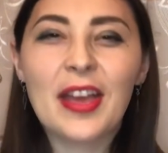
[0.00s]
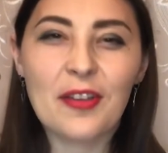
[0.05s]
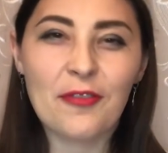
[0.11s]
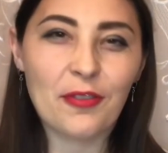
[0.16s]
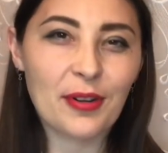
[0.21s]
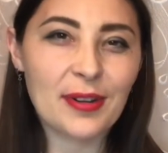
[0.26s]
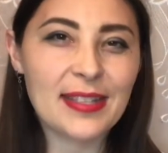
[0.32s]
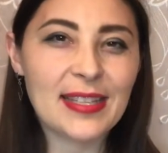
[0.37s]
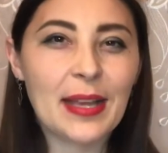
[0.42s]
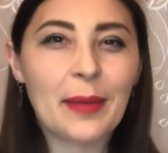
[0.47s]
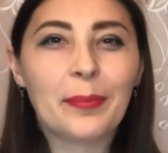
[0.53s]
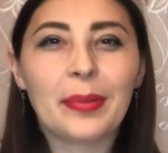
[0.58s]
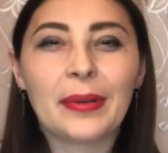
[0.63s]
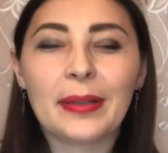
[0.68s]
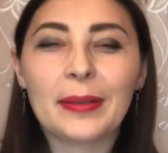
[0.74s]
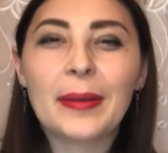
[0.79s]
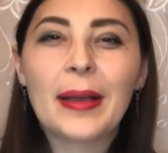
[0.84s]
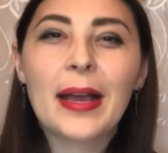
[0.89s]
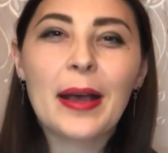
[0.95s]
For
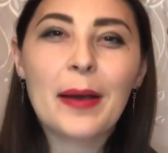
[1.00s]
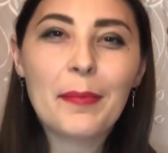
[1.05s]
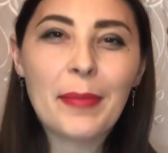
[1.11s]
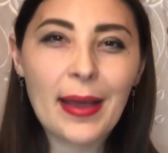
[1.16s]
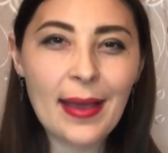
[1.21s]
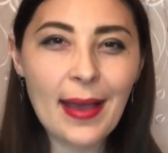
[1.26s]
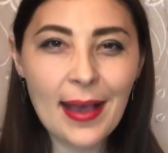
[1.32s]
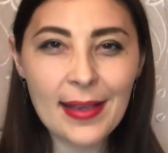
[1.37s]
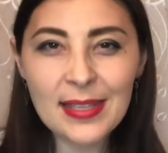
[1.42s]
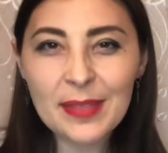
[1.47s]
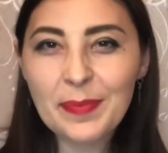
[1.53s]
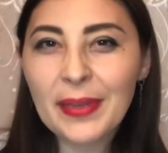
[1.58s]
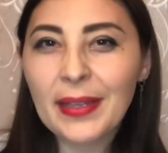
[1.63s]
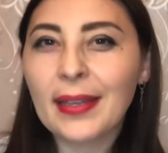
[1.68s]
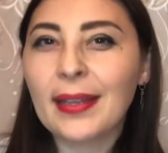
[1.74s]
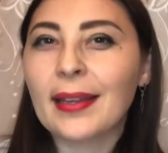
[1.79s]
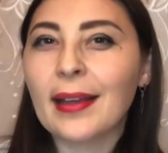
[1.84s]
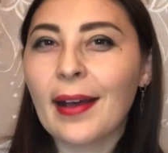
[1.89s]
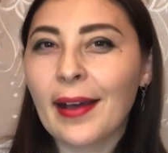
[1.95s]
example, my
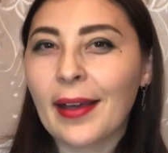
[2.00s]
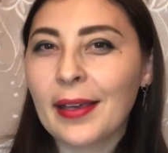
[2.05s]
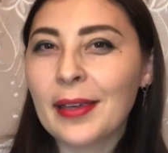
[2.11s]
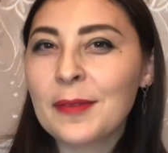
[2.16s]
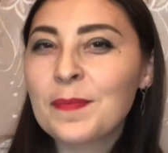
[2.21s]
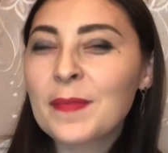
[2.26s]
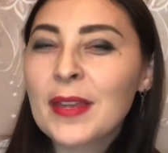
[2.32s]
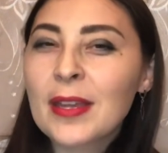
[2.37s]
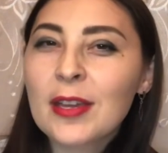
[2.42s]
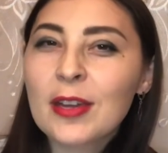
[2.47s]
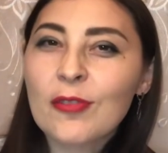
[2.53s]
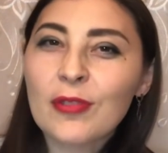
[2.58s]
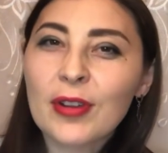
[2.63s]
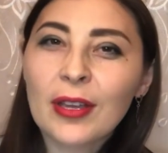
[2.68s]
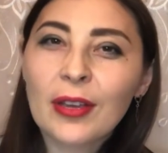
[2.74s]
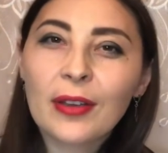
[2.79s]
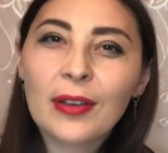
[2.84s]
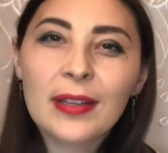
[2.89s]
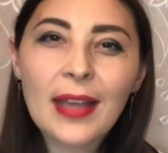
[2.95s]
husband and I
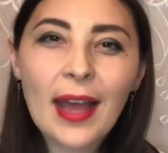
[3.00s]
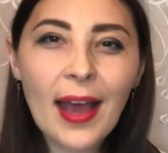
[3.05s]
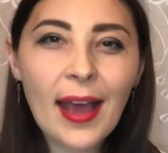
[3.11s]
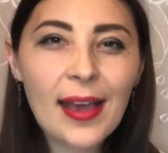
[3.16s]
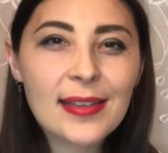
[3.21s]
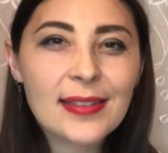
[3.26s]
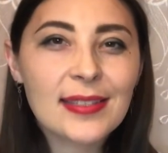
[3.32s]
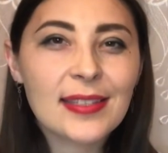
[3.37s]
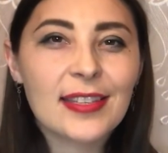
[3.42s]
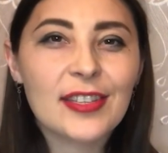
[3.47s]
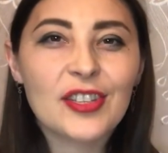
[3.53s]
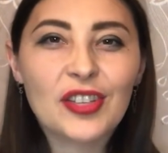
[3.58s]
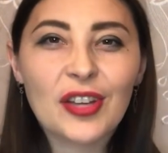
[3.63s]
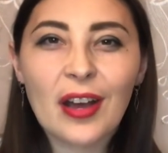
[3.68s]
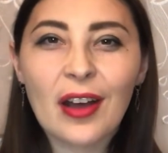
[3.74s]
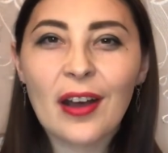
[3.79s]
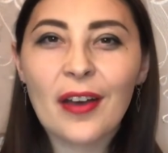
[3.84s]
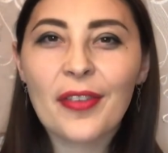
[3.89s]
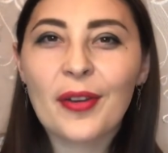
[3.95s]
recognized each
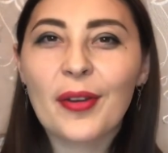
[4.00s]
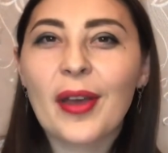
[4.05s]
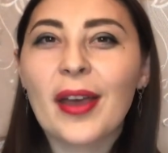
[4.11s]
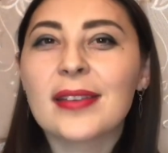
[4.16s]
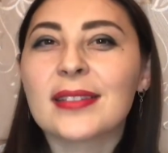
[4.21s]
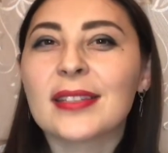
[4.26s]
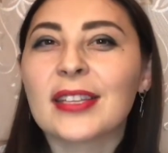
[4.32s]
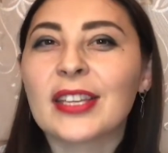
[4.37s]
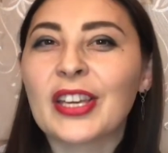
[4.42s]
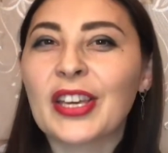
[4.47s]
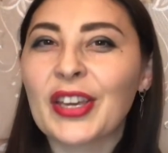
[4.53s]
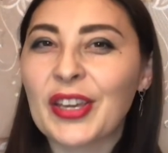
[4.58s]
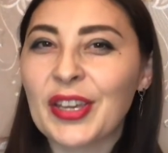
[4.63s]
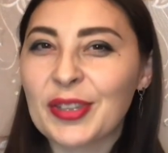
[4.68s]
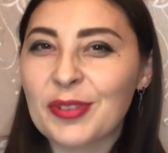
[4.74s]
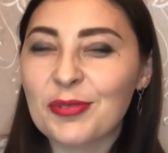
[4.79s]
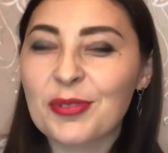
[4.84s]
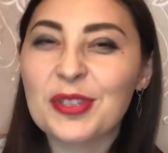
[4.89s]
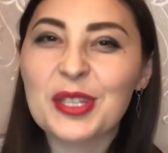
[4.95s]
other as a
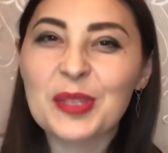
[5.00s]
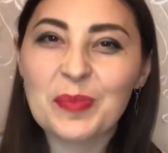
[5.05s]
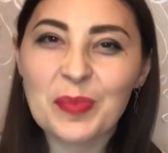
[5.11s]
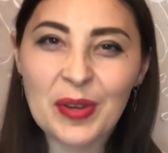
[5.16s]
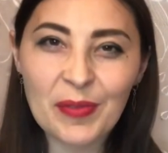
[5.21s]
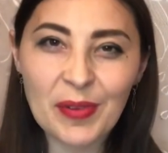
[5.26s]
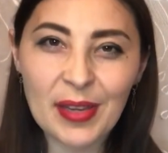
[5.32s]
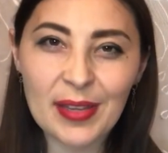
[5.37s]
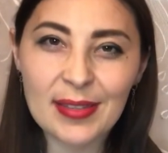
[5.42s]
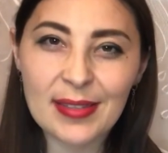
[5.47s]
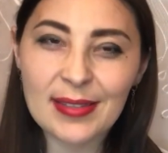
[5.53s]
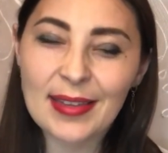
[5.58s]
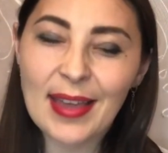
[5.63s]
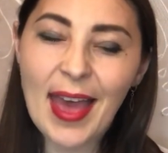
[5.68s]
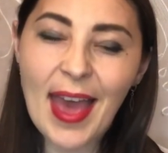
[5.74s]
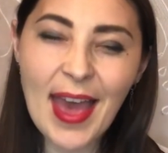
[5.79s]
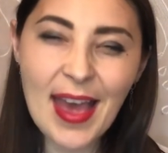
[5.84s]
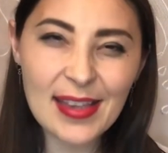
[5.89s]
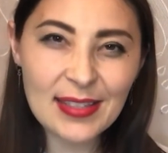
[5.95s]
kindred spirits
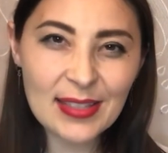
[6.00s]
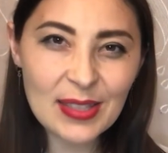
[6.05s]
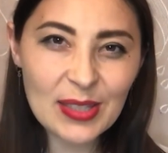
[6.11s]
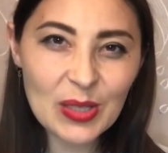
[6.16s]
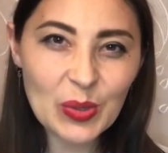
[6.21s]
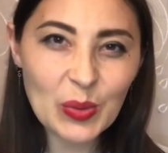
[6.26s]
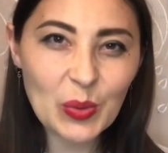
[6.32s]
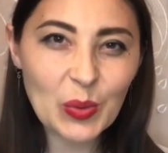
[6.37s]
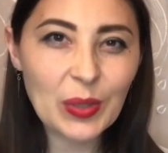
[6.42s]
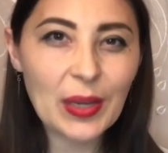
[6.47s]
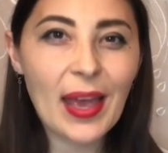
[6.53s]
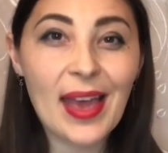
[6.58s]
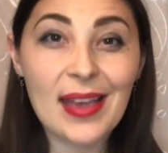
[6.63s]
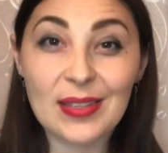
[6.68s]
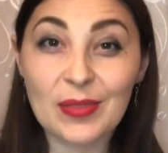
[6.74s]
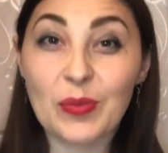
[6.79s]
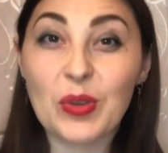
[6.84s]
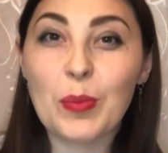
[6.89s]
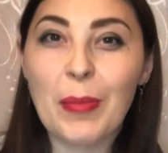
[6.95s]
as soon
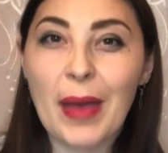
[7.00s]
as we